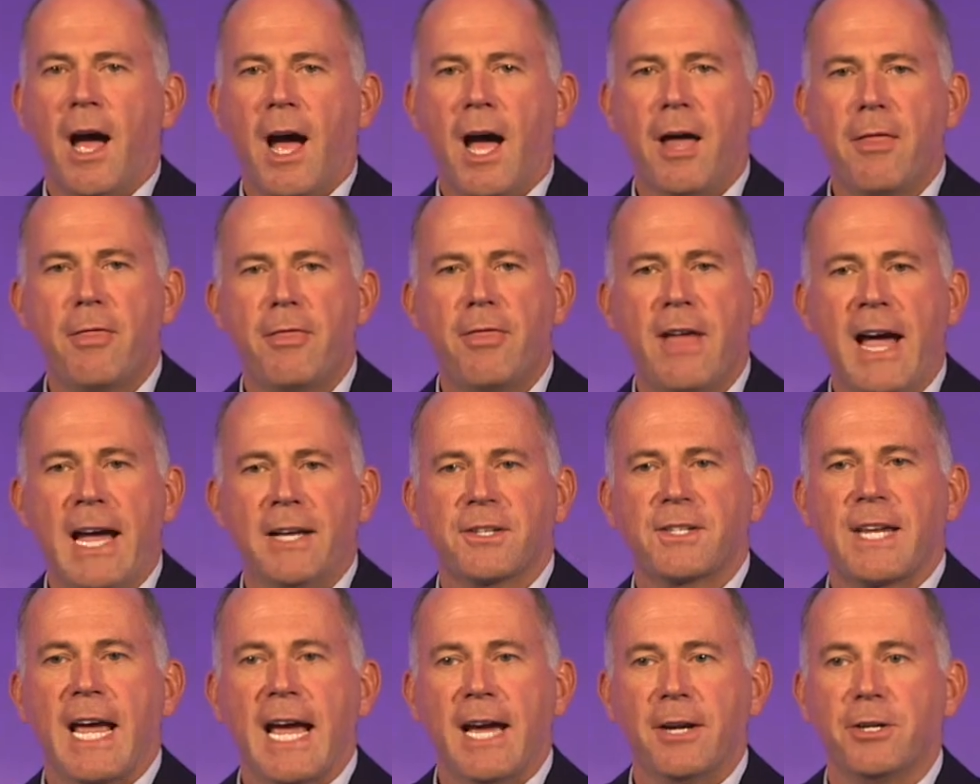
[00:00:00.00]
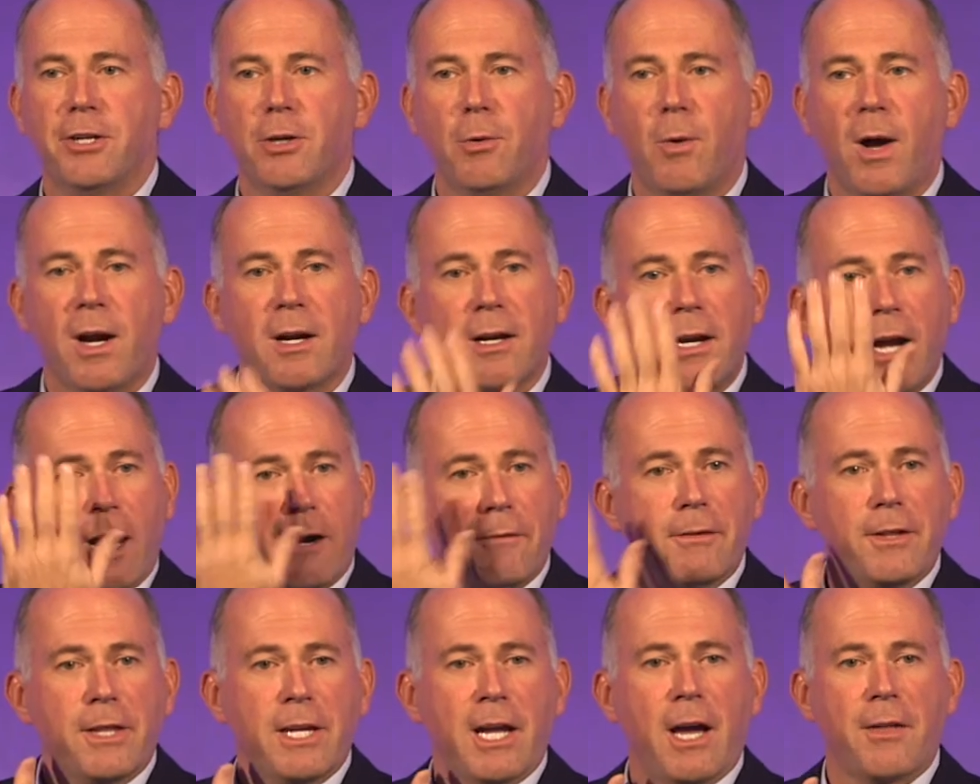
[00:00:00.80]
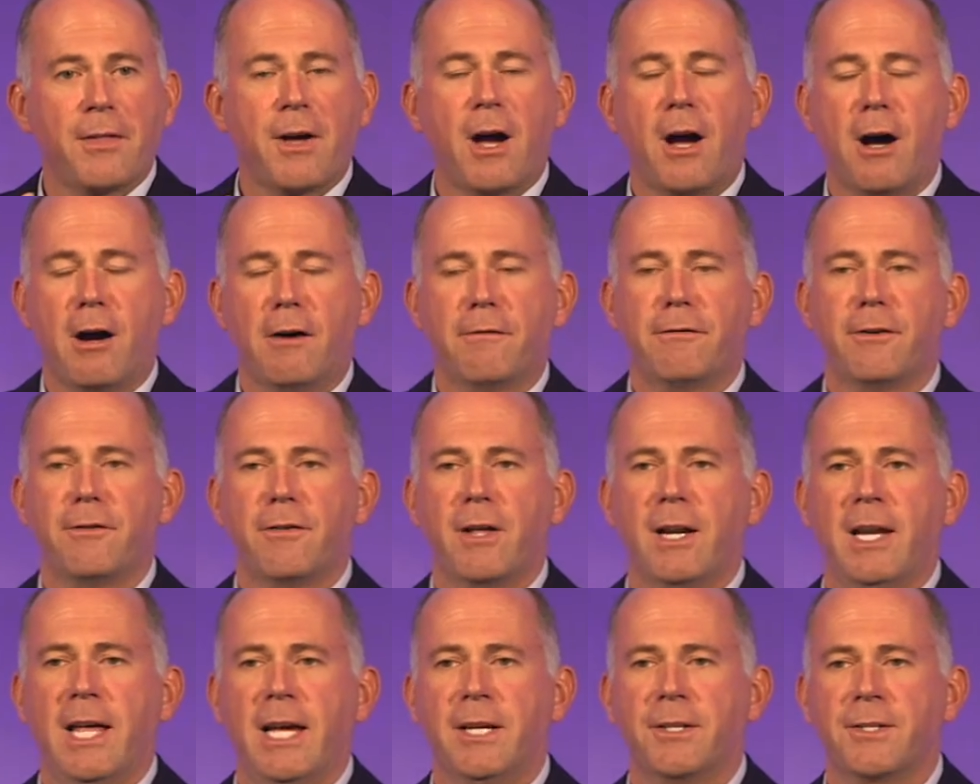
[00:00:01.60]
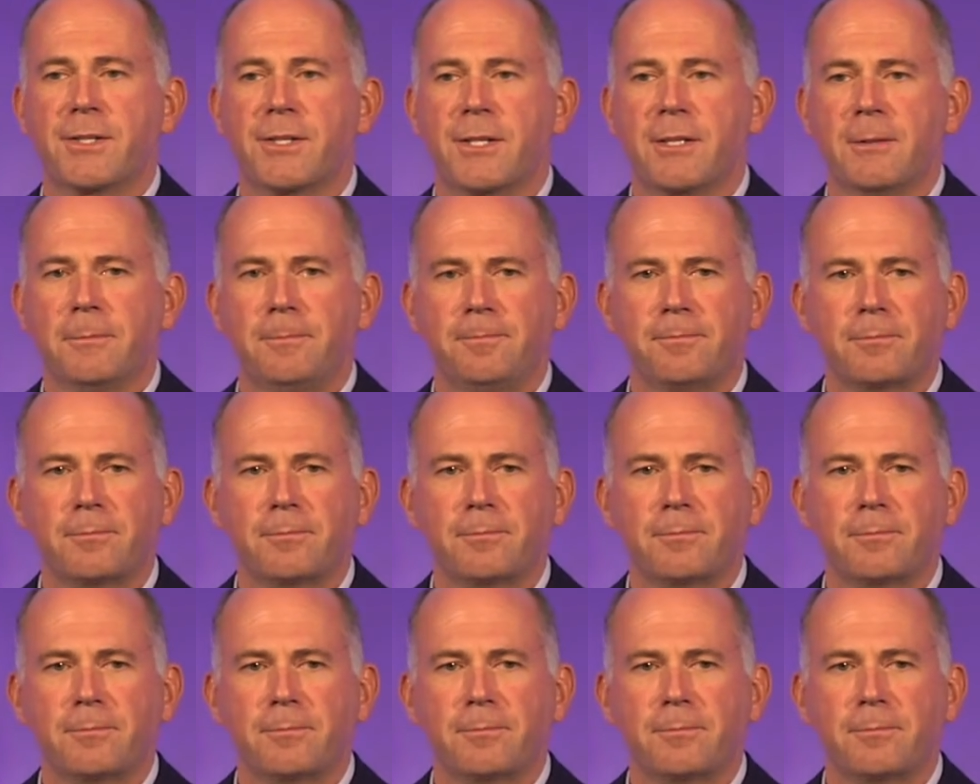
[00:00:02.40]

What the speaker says: And that's how you uncover the other half of the lens.